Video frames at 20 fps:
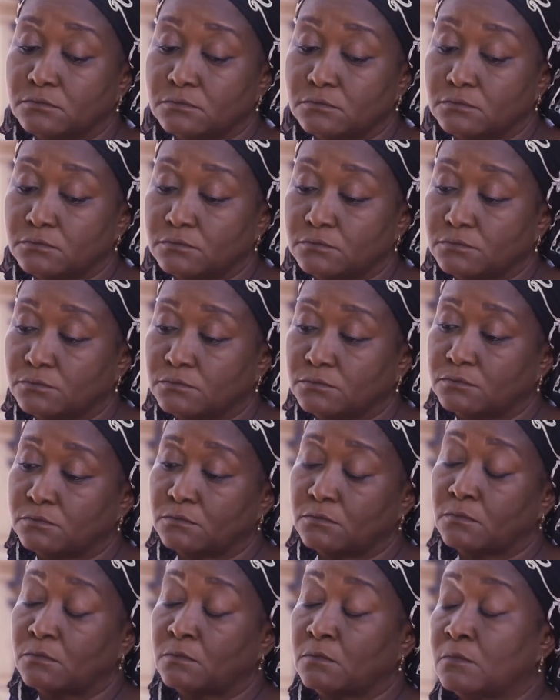Mm.
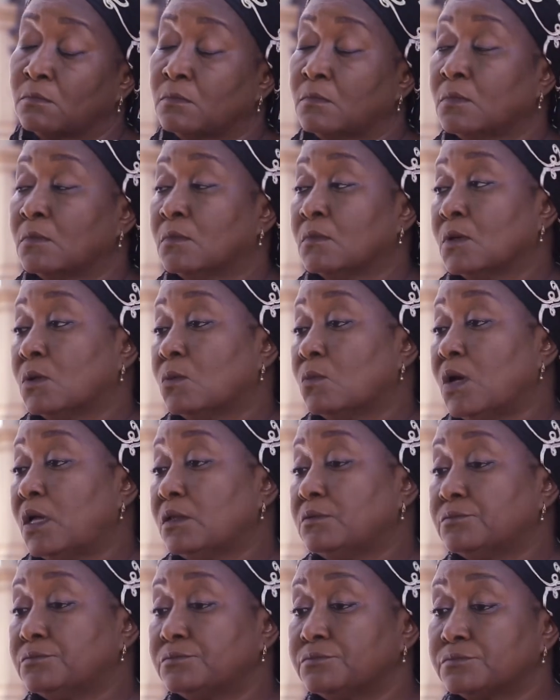
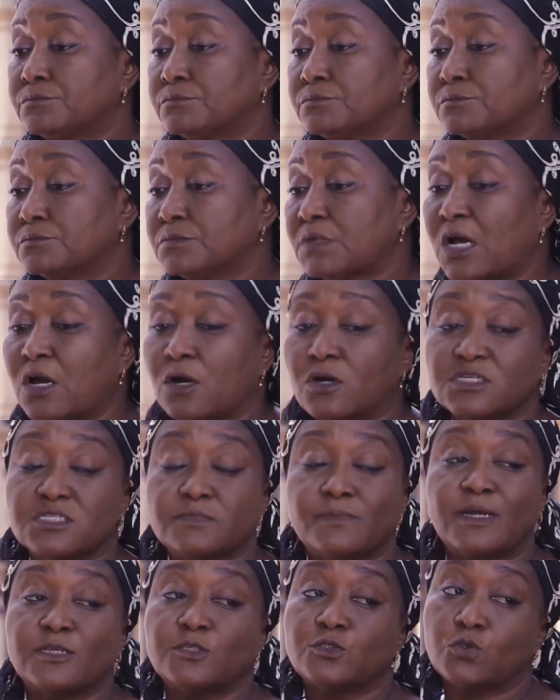Well, her
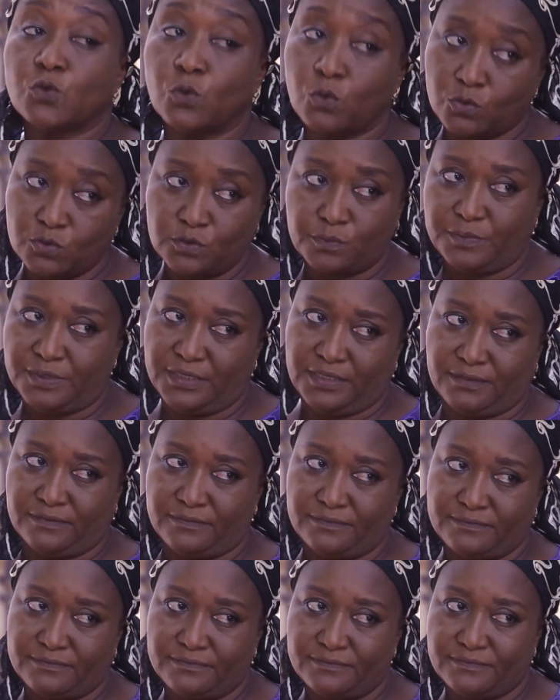husband told me